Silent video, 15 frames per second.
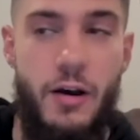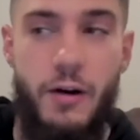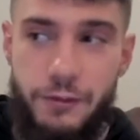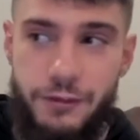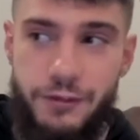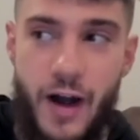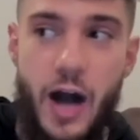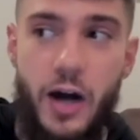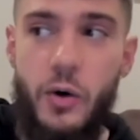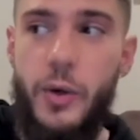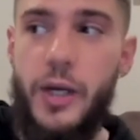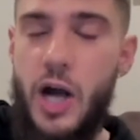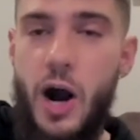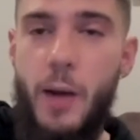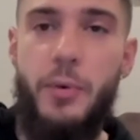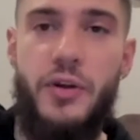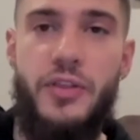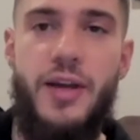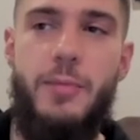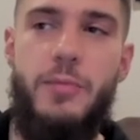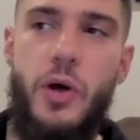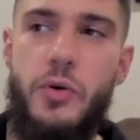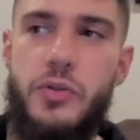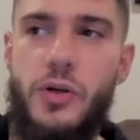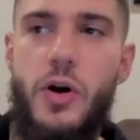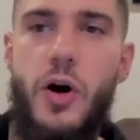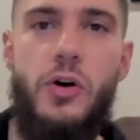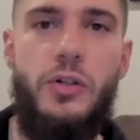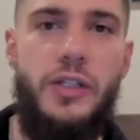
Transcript: following up with him those are all